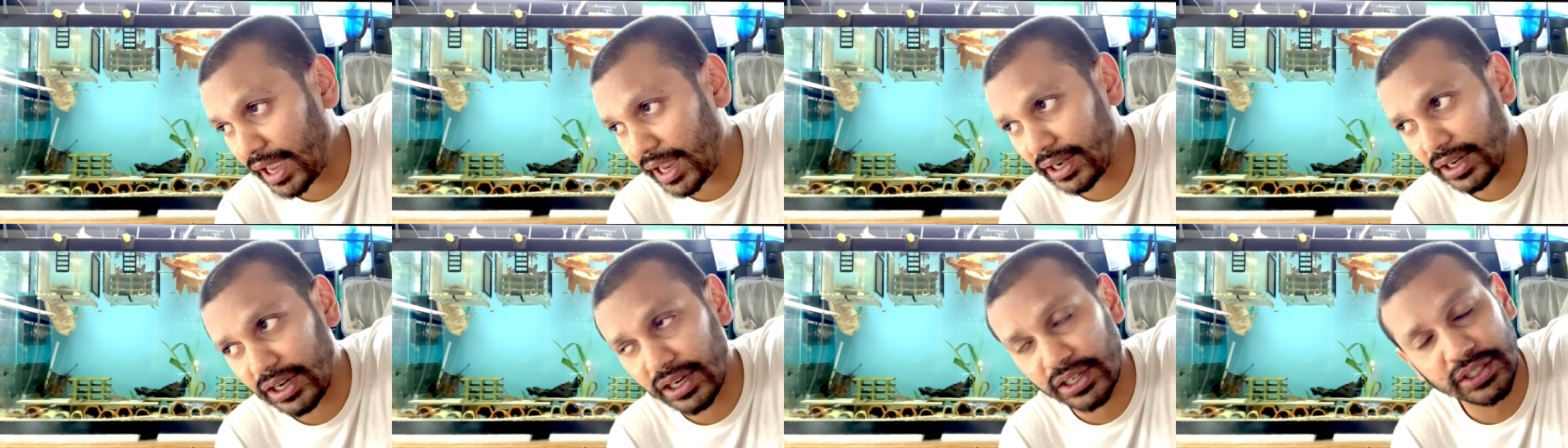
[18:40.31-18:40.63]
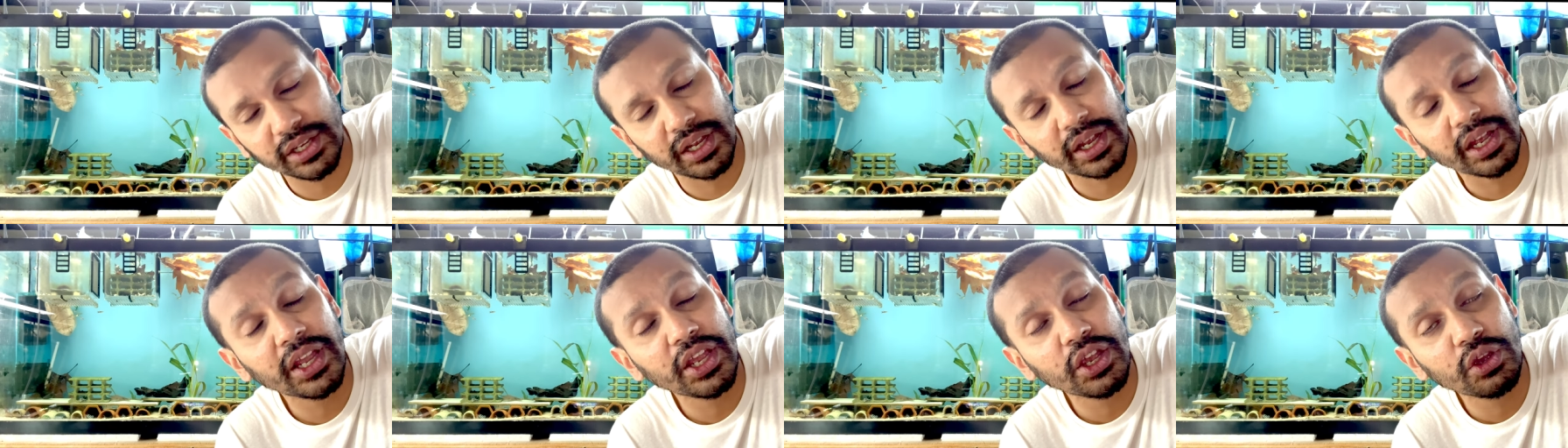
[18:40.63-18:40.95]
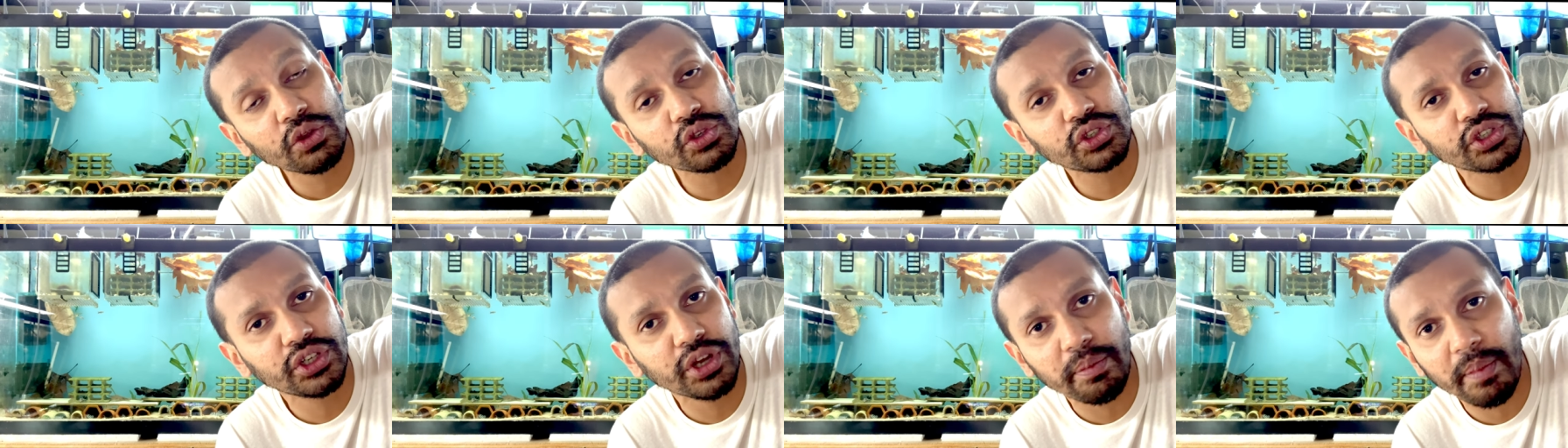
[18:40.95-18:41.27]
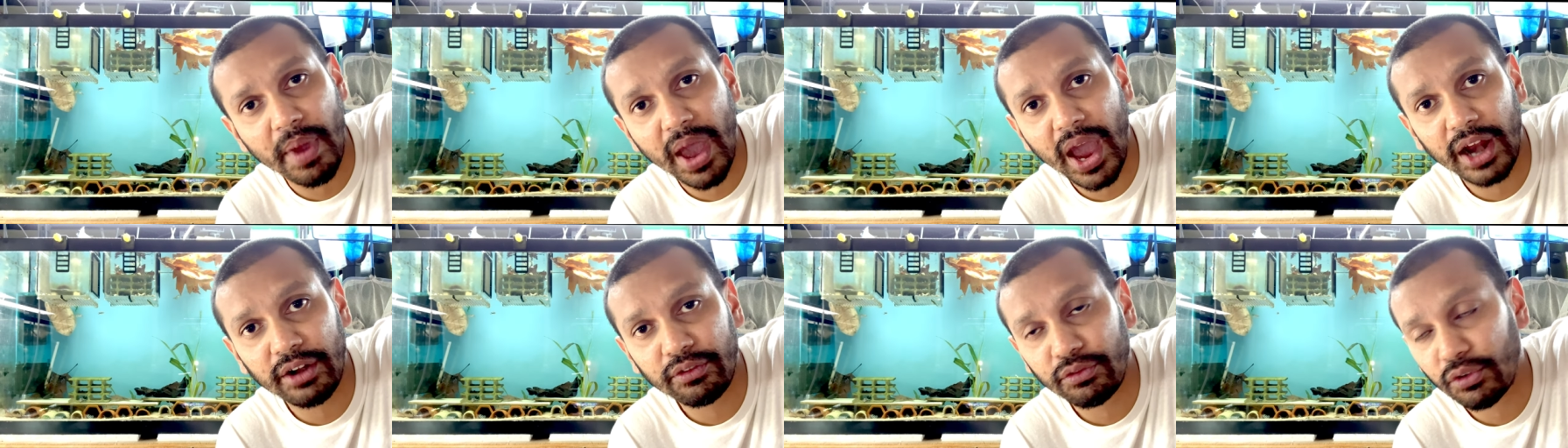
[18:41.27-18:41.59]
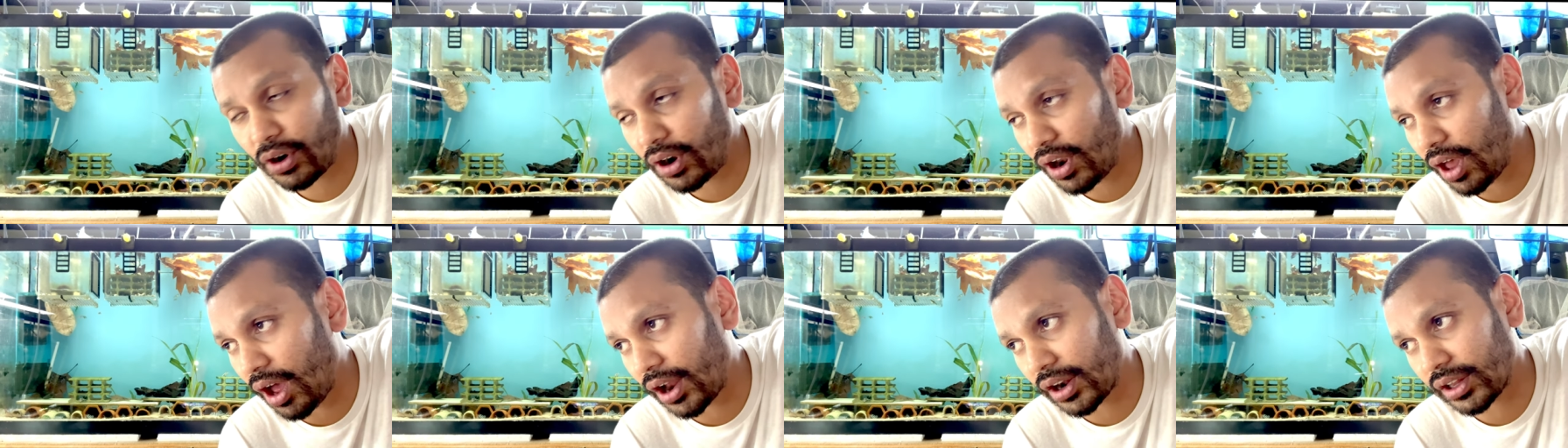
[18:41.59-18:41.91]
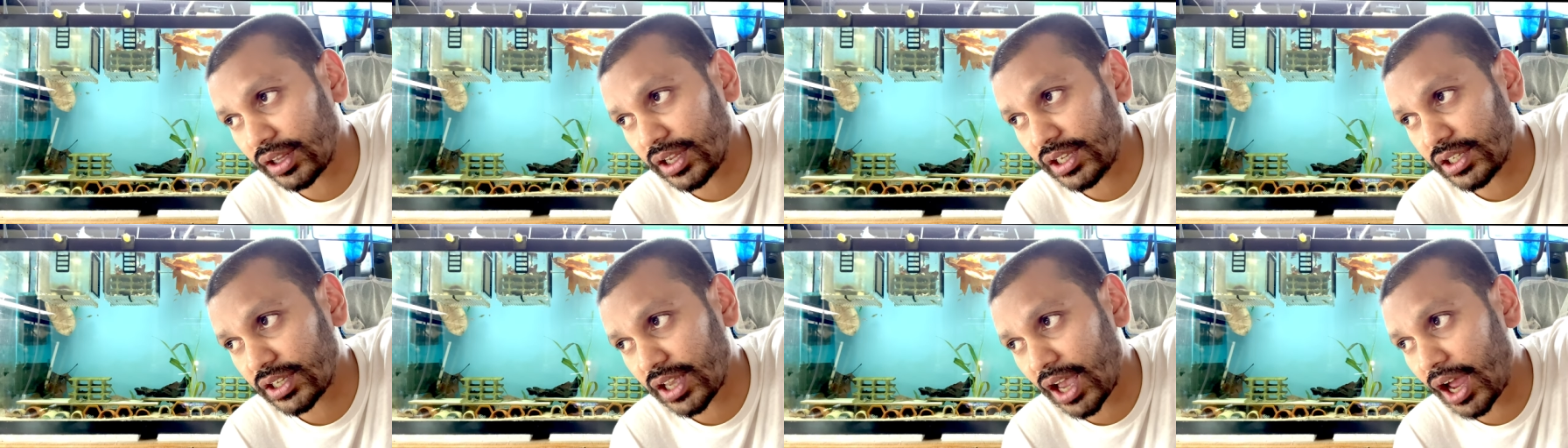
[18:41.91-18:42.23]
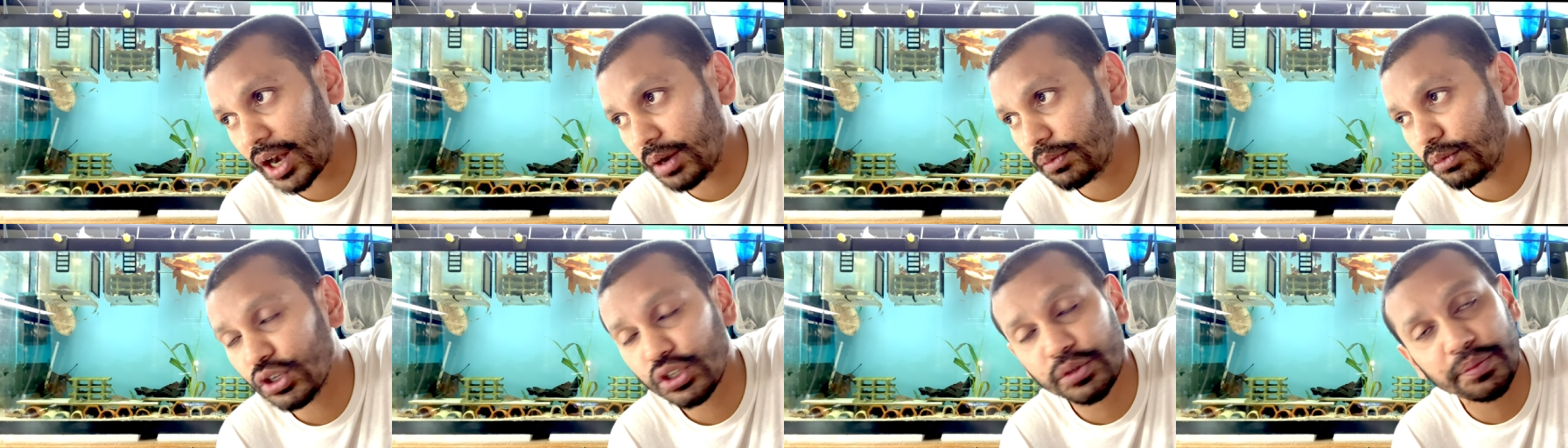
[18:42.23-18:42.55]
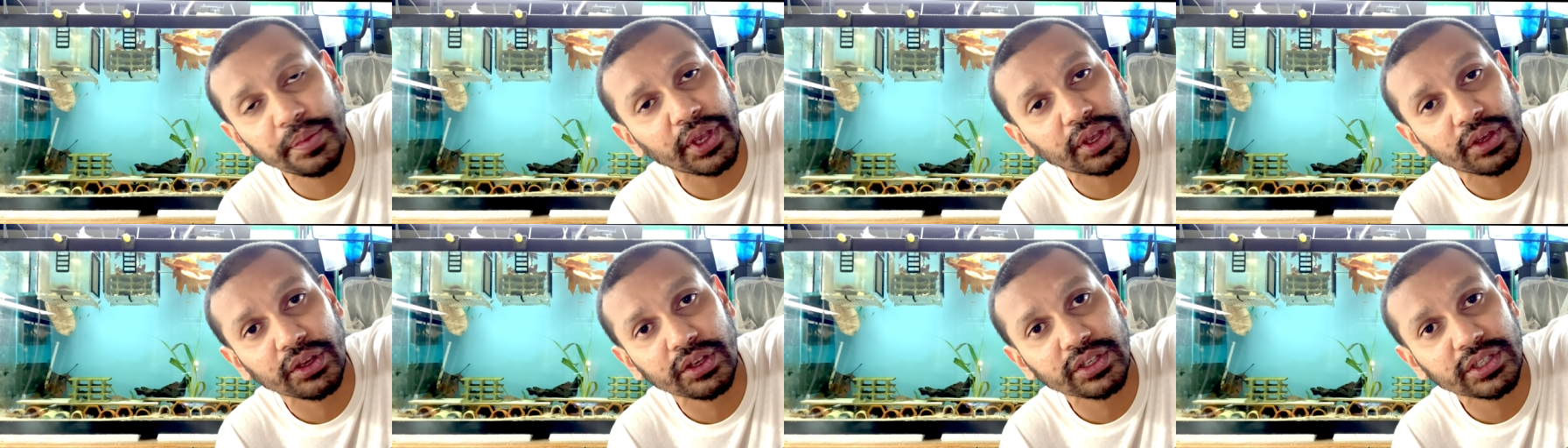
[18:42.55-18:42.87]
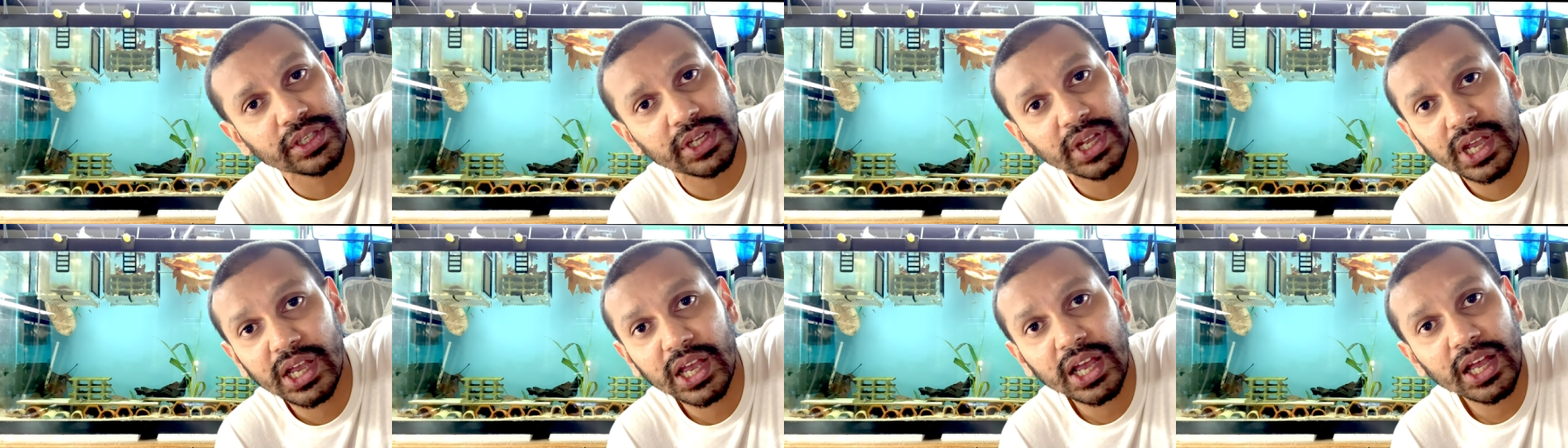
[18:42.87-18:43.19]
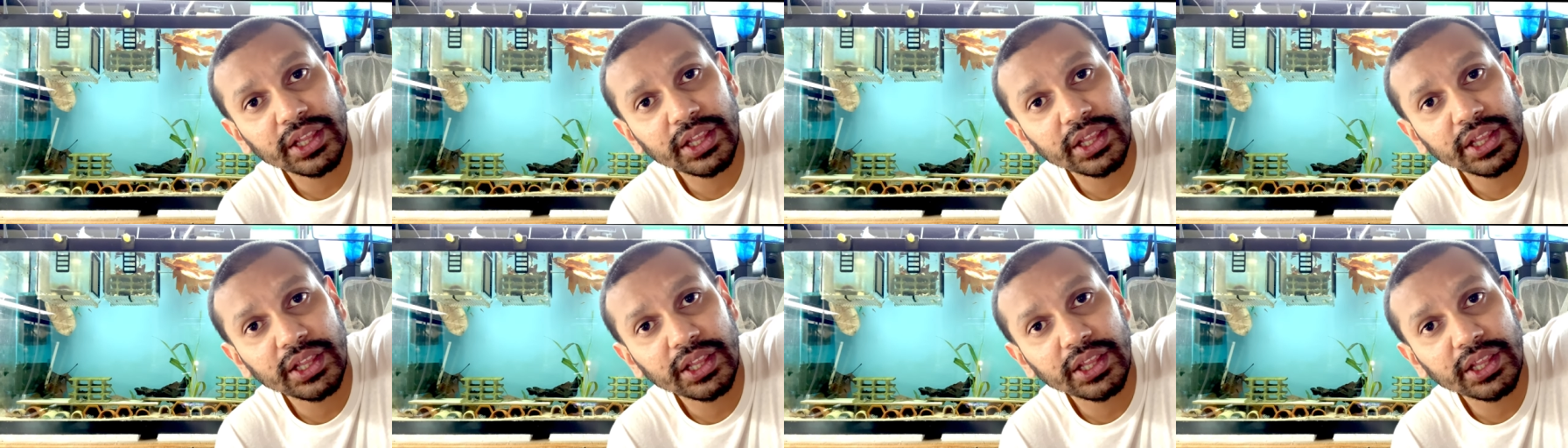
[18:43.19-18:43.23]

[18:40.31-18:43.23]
and there's a huge demand for a lot of these animals because